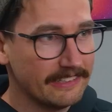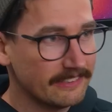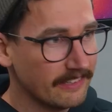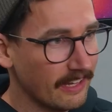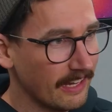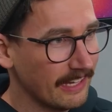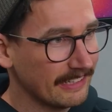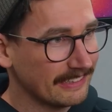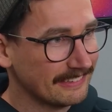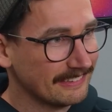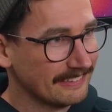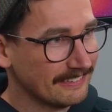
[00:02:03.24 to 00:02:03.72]
he's
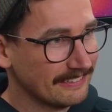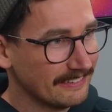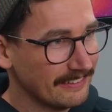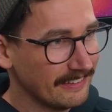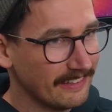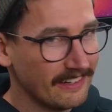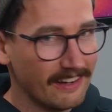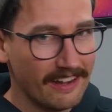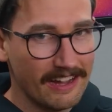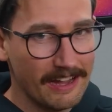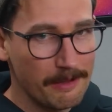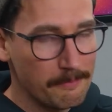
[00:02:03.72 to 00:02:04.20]
like,
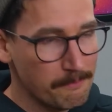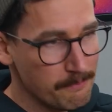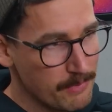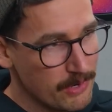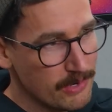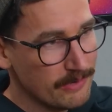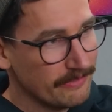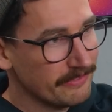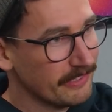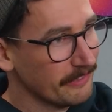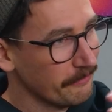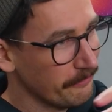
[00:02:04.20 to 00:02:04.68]
the guy
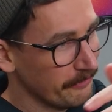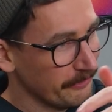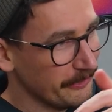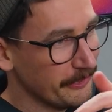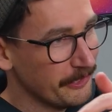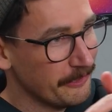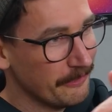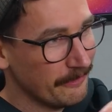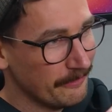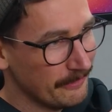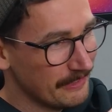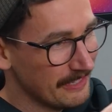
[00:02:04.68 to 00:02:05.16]
moves a
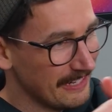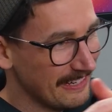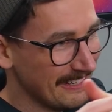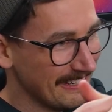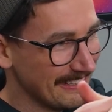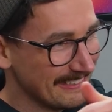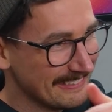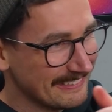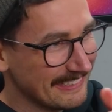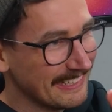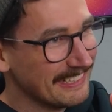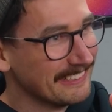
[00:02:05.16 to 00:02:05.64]
few
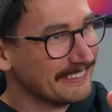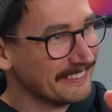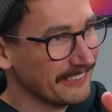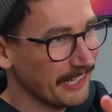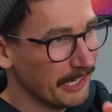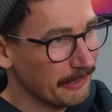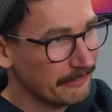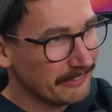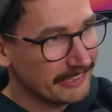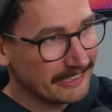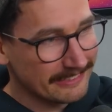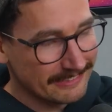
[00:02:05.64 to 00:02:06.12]
seats
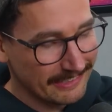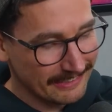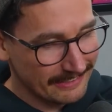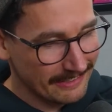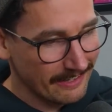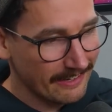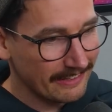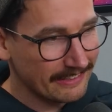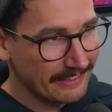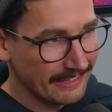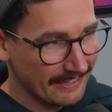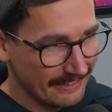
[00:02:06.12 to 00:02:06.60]
over and he's like,
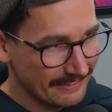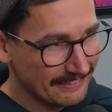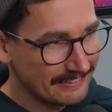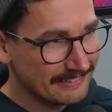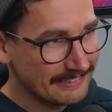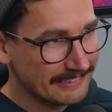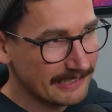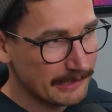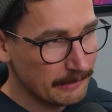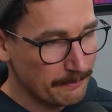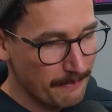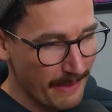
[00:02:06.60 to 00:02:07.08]
okay,
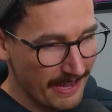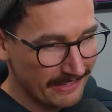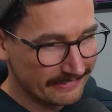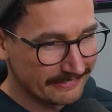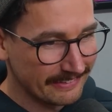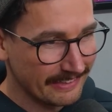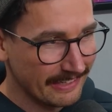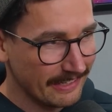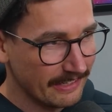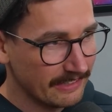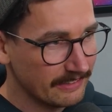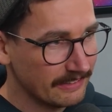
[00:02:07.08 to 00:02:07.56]
sits
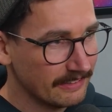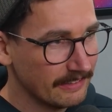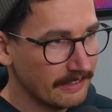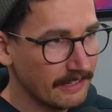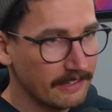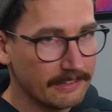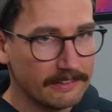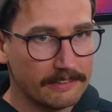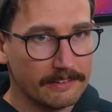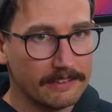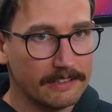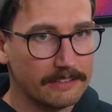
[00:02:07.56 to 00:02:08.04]
back down.
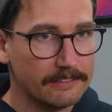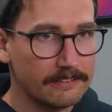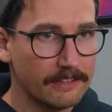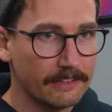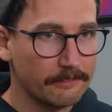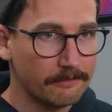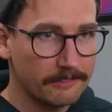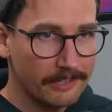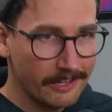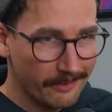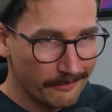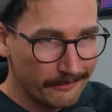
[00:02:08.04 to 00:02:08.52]
And he's
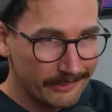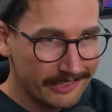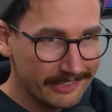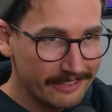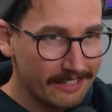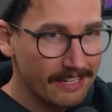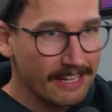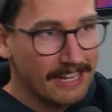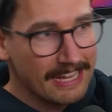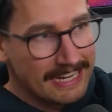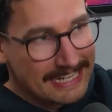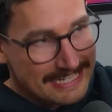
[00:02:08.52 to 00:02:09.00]
like, no,
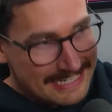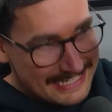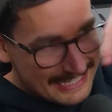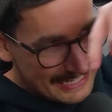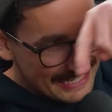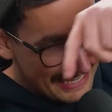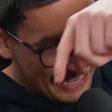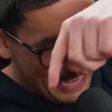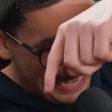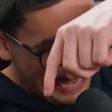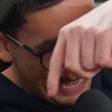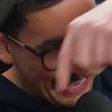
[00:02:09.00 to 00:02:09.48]

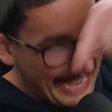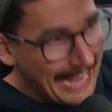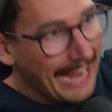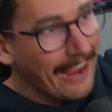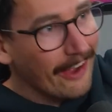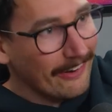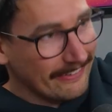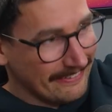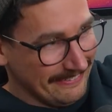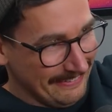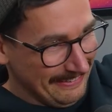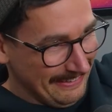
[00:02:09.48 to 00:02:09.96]
get
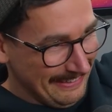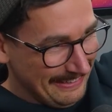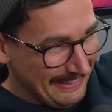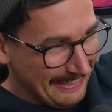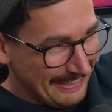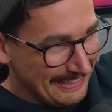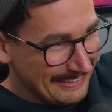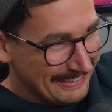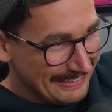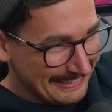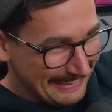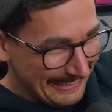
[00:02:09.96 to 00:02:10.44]
out.
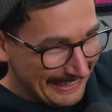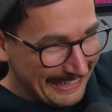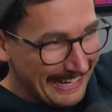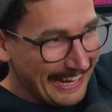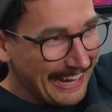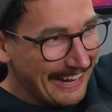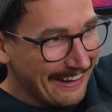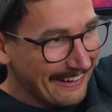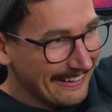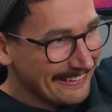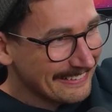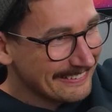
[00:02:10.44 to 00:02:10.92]
Get
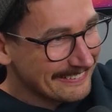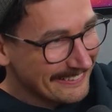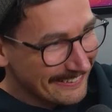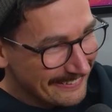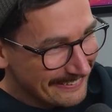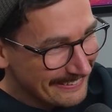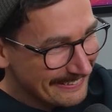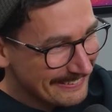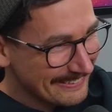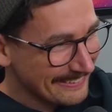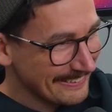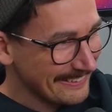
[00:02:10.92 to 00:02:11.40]
out.
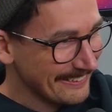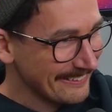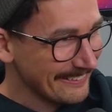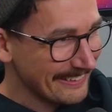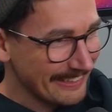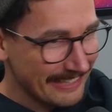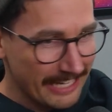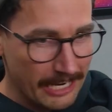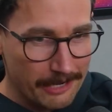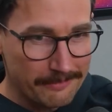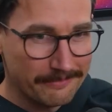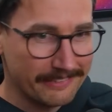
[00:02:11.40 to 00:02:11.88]
So the
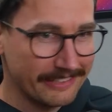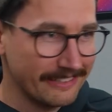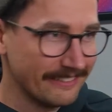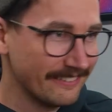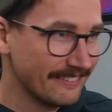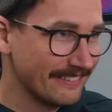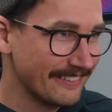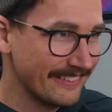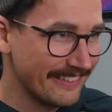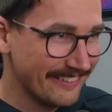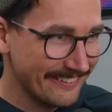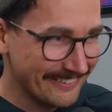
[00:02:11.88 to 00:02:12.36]
security coming in
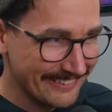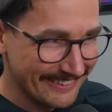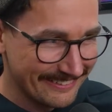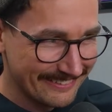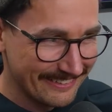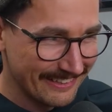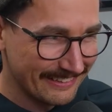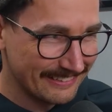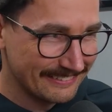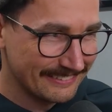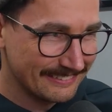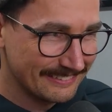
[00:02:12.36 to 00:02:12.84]
and the security
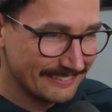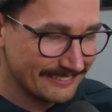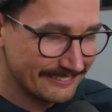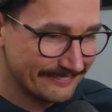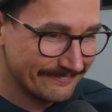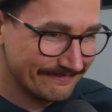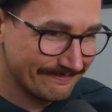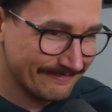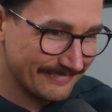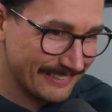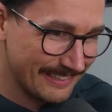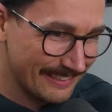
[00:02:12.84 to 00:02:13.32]
is like,
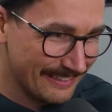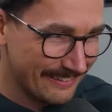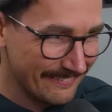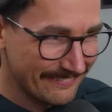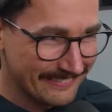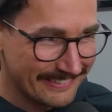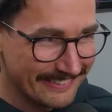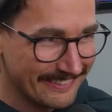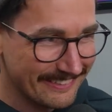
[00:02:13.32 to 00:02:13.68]
oh, I'm